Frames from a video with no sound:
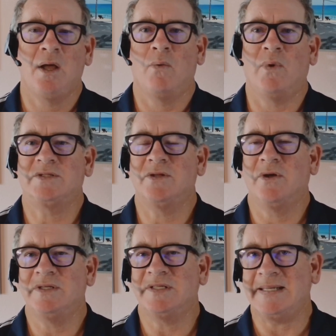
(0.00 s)
what's
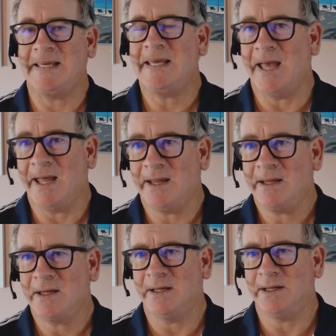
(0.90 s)
known as an EA,
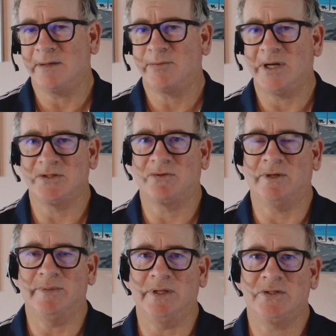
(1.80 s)
an enterprise
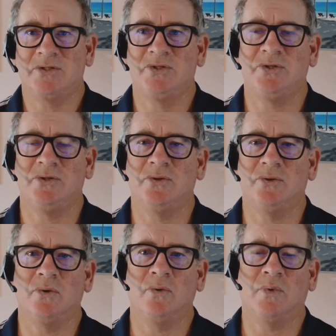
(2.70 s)
agreement,
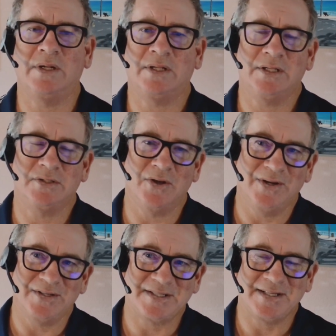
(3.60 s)
to what is known
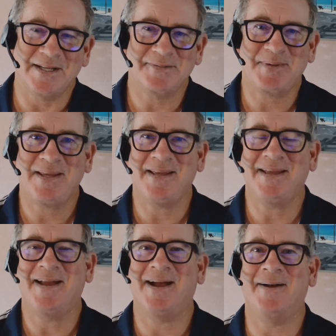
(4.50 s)
as
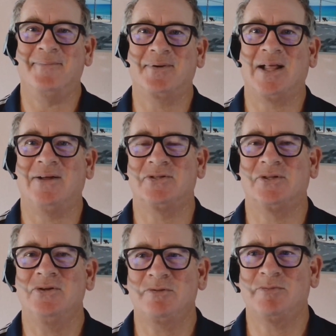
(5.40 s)
CSP, Cloud
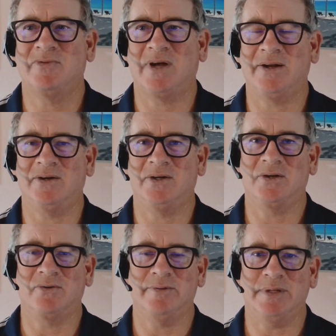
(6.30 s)
Solution Provider
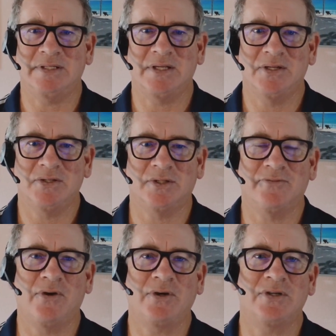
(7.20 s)
Agreement. So the
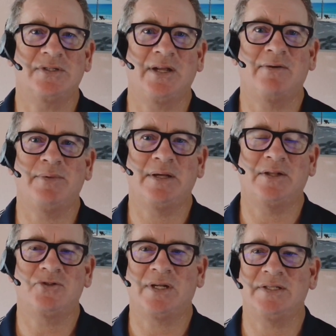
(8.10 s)
focus today will be on the
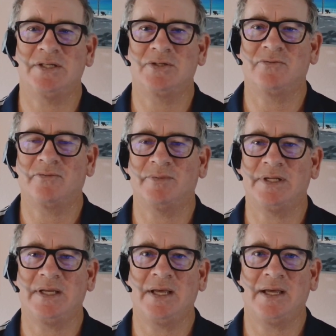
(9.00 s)
transition from an
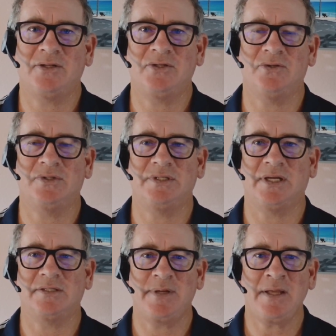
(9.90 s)
EA to
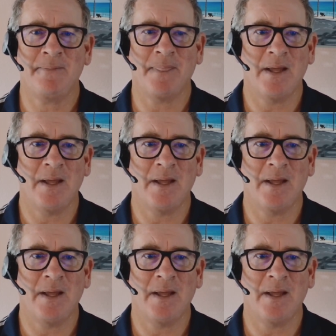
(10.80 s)
CSP,